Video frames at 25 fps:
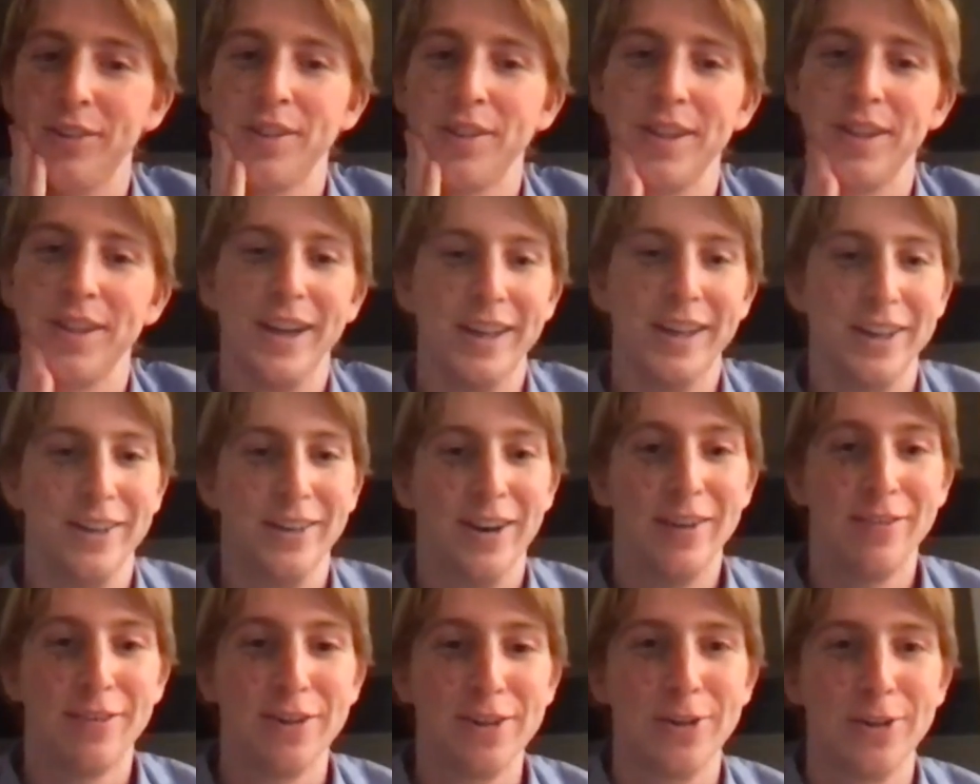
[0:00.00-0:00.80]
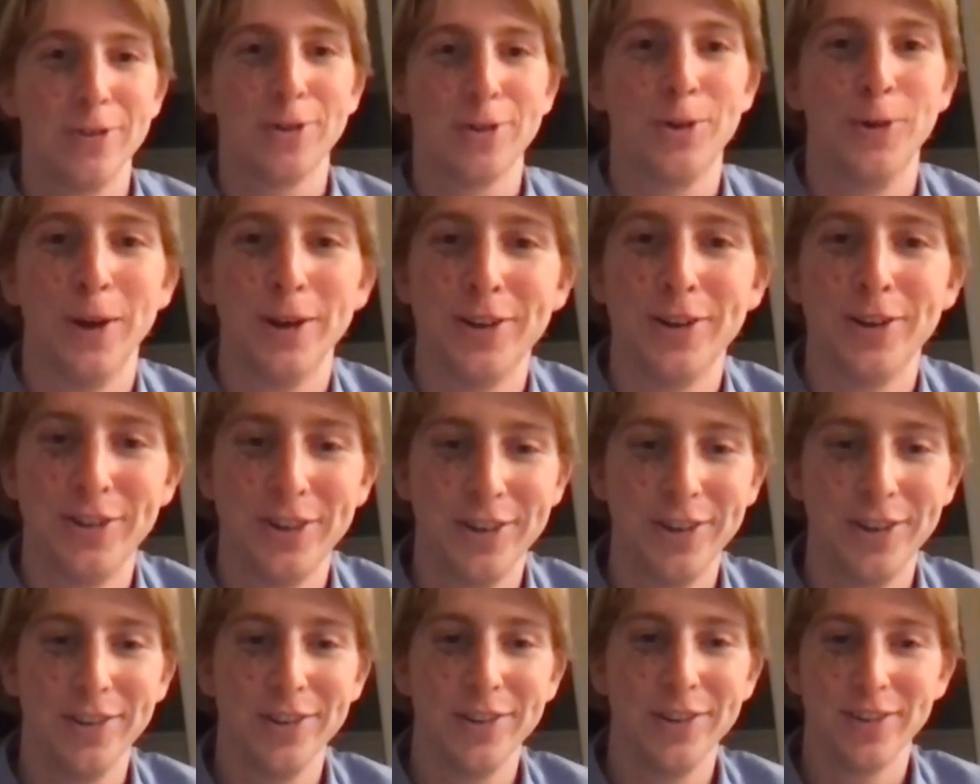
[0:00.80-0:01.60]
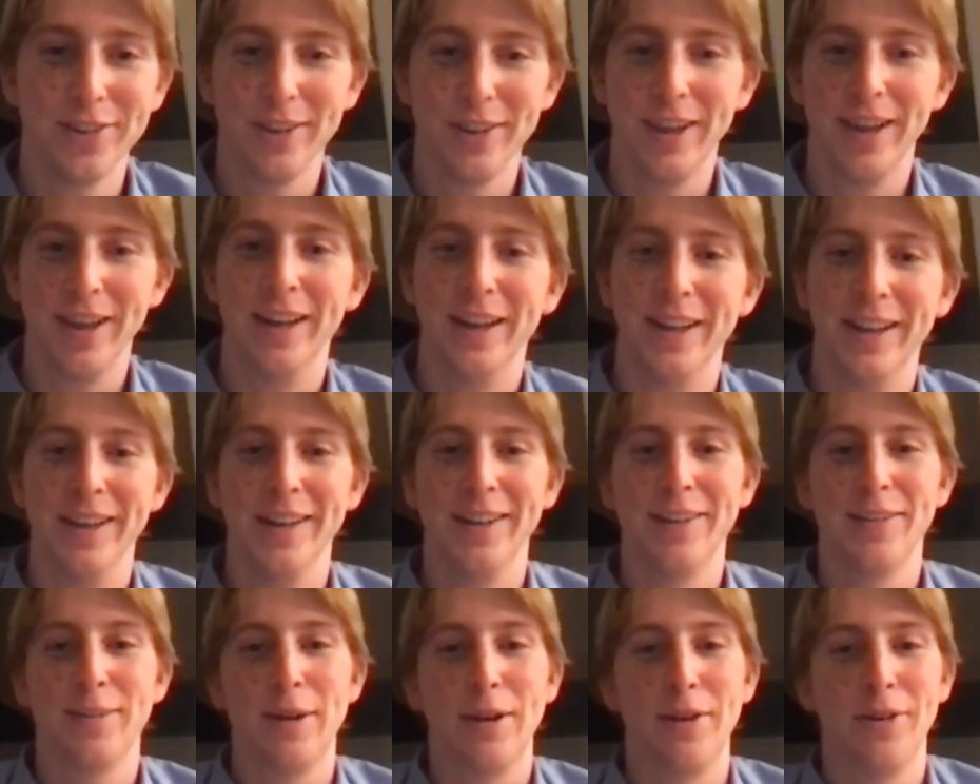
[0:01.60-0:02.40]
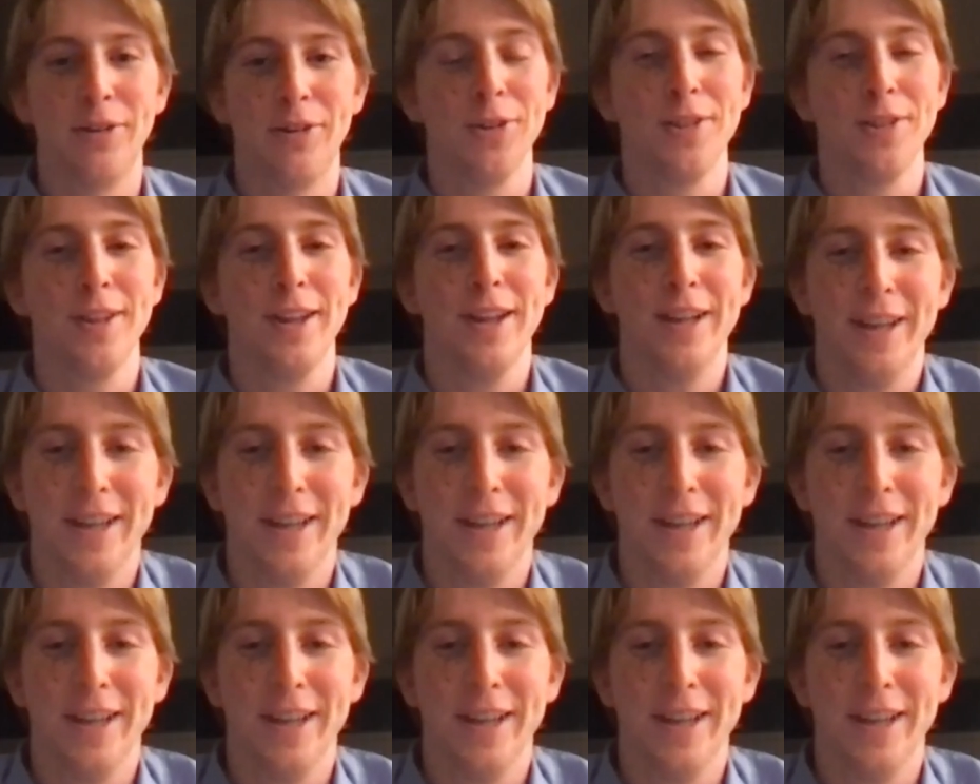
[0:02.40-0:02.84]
Thank you, Ed, for those questions, and special